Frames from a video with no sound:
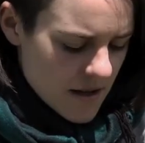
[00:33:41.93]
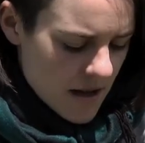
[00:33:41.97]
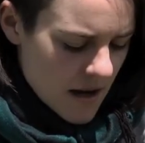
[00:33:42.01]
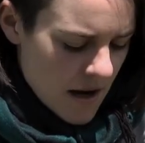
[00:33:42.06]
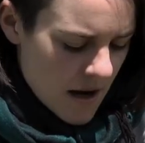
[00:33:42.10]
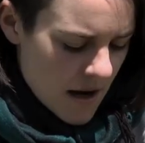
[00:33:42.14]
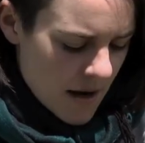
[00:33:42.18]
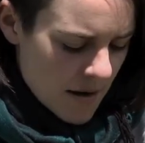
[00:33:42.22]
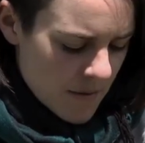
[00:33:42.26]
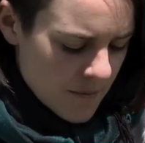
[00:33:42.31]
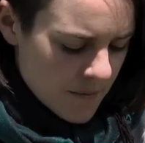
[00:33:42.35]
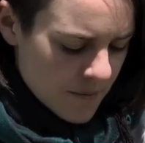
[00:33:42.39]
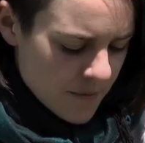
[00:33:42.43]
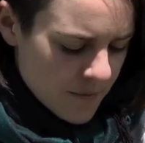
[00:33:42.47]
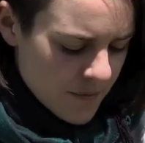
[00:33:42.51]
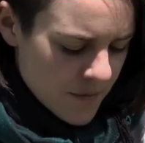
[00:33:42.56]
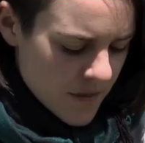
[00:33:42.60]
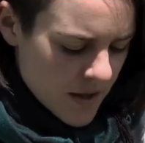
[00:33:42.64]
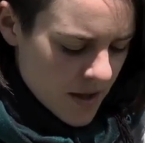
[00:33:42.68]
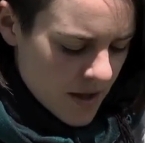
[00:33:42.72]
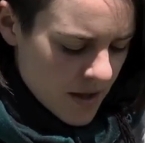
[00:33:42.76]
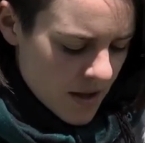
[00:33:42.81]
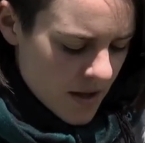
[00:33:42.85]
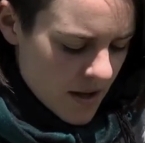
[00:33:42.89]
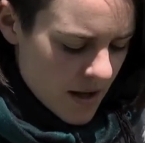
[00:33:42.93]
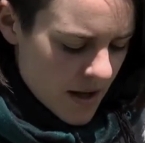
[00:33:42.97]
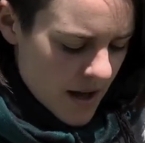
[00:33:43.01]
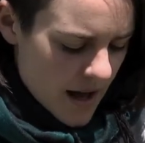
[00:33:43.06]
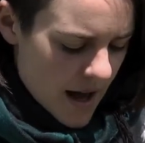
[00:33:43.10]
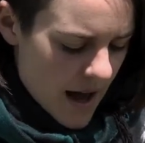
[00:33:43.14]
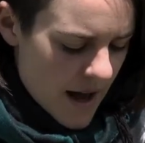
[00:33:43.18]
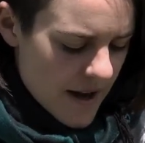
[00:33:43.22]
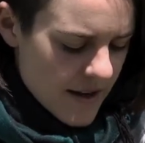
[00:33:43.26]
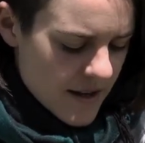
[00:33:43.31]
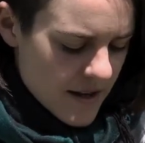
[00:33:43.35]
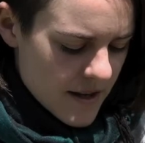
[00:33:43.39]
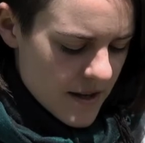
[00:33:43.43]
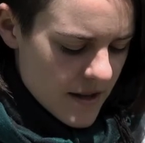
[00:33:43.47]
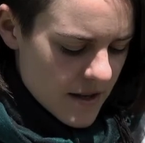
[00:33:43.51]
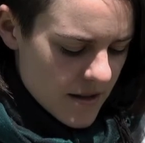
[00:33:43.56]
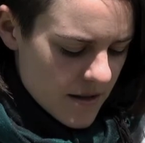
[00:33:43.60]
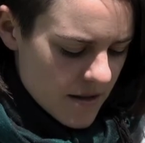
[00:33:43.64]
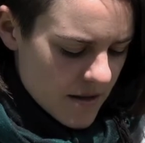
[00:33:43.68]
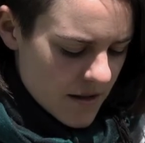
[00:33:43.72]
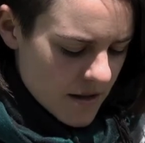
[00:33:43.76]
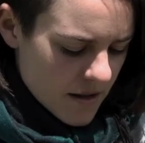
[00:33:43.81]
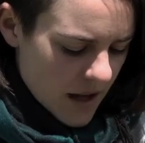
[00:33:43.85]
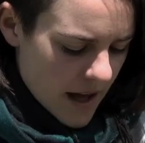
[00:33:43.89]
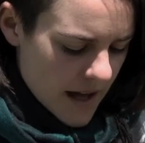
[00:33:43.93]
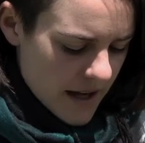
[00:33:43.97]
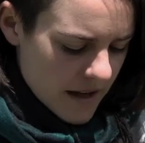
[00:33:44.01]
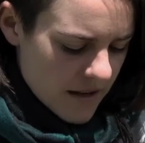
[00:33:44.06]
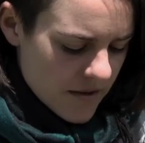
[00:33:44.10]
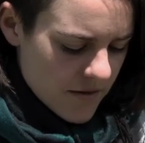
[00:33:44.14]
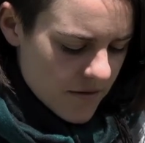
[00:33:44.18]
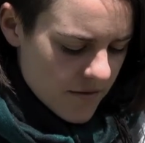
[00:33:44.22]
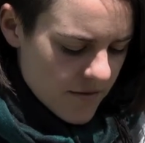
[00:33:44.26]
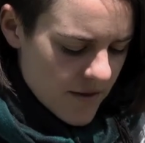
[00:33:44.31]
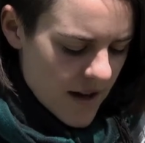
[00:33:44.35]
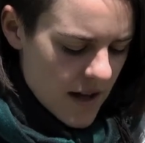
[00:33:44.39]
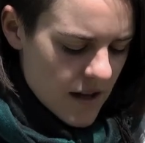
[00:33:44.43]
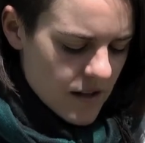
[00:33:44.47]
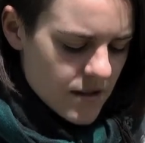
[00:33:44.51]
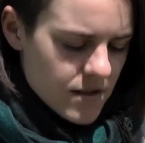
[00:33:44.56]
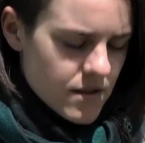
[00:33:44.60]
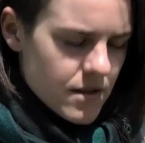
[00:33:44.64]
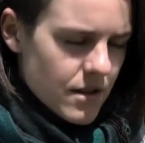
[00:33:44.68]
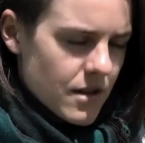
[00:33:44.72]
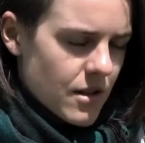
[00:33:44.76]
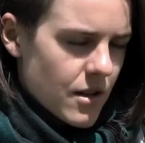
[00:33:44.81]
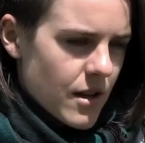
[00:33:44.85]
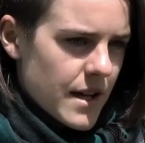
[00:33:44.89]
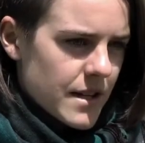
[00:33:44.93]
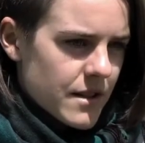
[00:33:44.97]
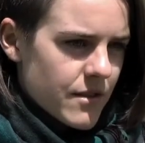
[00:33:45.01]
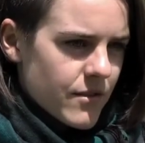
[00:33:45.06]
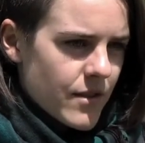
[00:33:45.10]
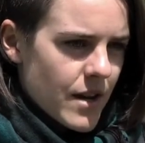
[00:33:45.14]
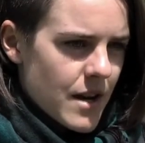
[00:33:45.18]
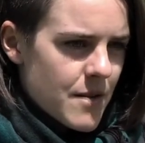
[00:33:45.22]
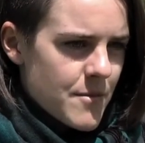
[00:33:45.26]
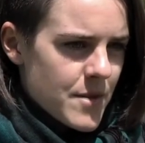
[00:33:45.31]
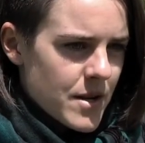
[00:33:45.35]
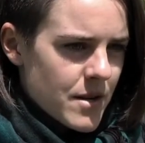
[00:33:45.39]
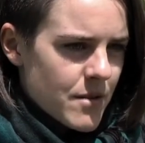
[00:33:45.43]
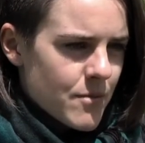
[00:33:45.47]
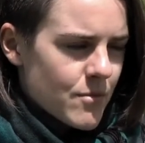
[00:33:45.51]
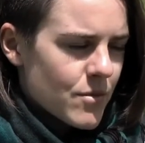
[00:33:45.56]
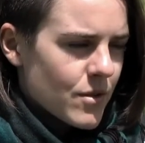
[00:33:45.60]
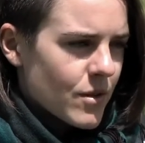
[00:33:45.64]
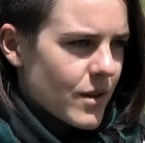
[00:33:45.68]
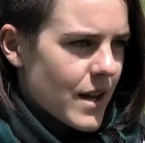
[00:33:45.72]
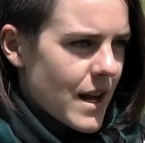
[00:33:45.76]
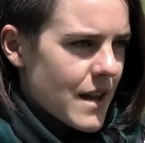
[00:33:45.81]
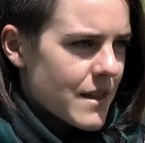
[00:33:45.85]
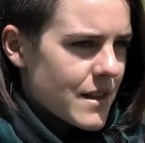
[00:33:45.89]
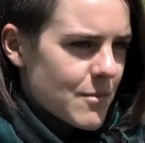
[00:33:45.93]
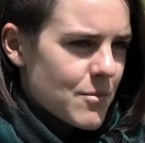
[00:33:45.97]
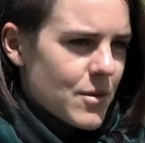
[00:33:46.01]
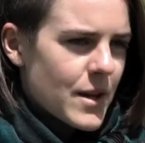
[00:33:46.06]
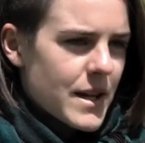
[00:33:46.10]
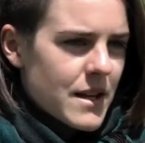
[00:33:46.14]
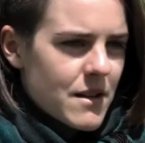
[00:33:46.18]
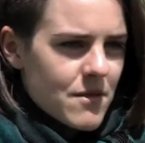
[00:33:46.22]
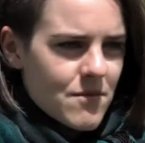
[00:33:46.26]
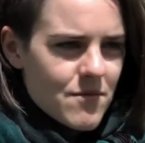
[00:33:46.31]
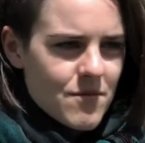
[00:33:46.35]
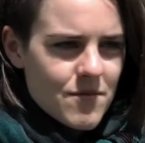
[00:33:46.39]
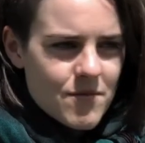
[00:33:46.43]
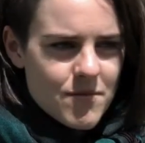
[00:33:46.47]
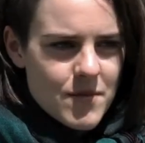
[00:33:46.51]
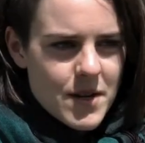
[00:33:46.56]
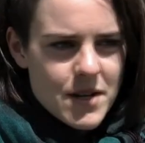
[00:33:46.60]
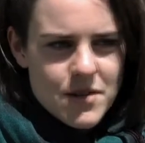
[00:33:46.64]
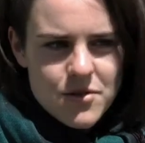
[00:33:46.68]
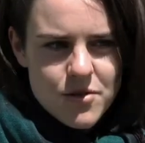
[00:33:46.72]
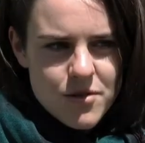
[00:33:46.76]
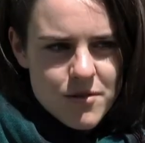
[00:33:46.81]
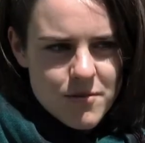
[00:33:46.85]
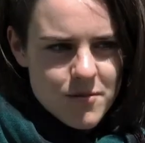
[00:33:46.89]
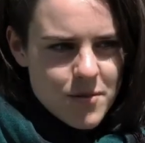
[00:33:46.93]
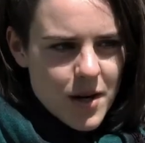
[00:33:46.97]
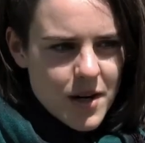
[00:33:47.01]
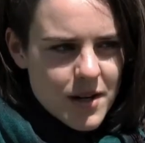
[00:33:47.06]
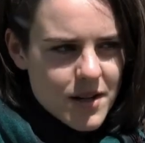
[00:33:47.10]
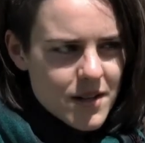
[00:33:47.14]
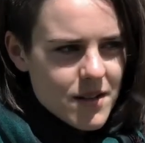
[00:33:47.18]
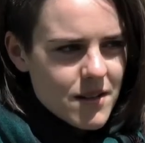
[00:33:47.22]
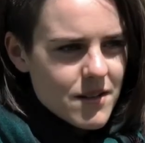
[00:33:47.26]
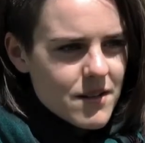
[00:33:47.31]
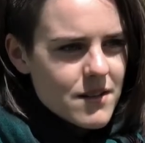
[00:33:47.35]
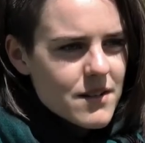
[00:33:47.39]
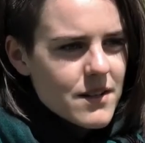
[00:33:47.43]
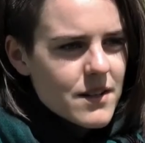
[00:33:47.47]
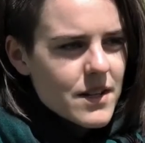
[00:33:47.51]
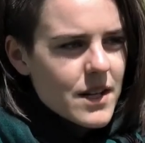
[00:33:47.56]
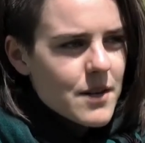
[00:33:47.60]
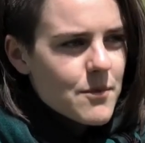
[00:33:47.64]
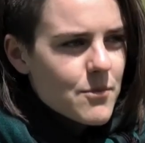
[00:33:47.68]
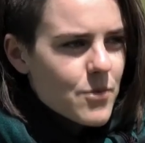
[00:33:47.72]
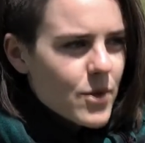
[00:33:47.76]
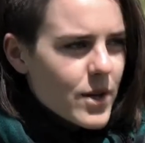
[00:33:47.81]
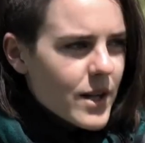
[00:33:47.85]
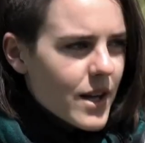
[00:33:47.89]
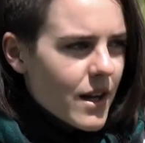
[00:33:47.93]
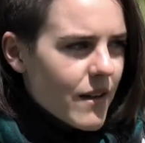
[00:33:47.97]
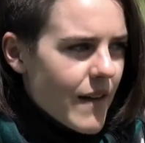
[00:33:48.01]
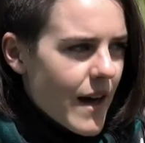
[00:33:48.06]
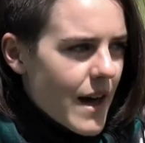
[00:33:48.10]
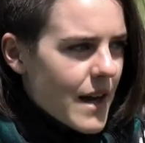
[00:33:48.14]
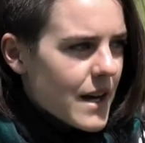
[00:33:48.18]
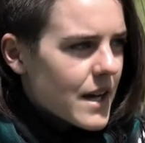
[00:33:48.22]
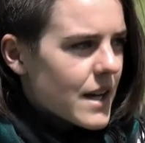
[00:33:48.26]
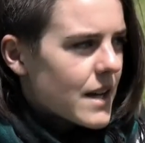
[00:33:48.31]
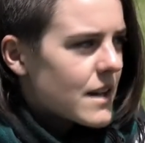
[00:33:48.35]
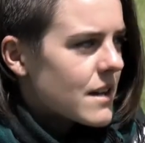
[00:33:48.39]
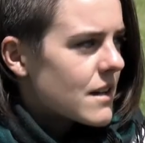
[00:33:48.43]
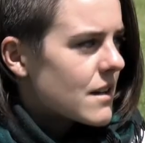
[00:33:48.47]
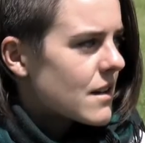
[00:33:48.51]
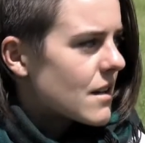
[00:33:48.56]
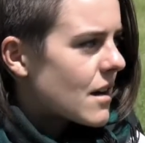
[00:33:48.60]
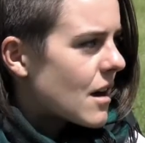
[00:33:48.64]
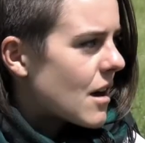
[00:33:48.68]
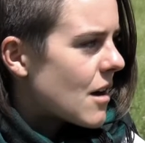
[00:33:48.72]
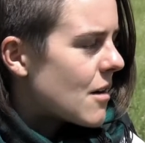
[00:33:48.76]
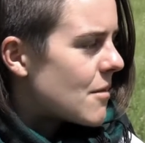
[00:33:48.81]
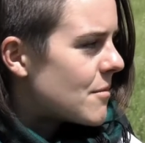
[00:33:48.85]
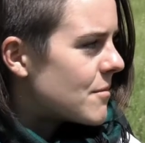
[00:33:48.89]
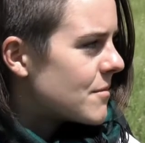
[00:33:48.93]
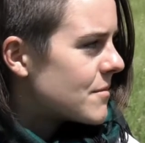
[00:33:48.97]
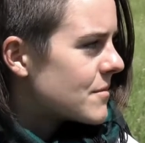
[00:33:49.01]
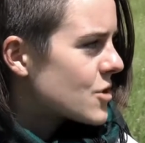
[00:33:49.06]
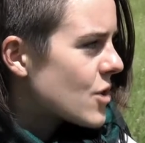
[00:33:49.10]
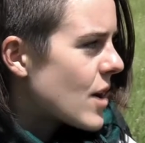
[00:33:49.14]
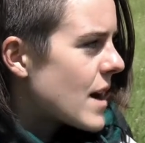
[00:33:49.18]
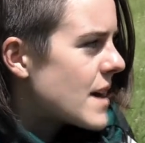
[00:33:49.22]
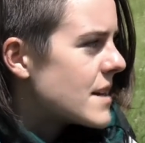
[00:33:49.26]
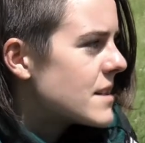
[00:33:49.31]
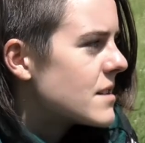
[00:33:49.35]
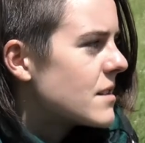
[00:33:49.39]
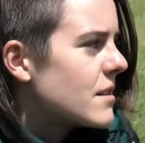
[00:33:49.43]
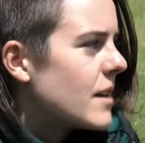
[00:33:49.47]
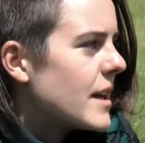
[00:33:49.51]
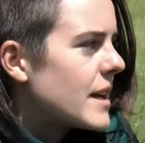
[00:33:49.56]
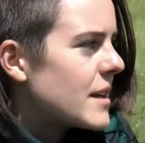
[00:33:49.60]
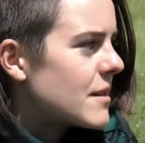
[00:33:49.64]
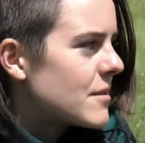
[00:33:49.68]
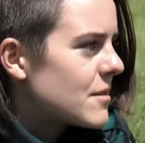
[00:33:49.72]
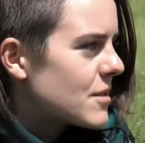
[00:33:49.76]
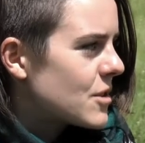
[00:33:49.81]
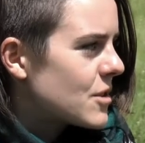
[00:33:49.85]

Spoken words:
And the Fels, the collective that I'm in Berlin, I think played a major part in bringing that in, trying to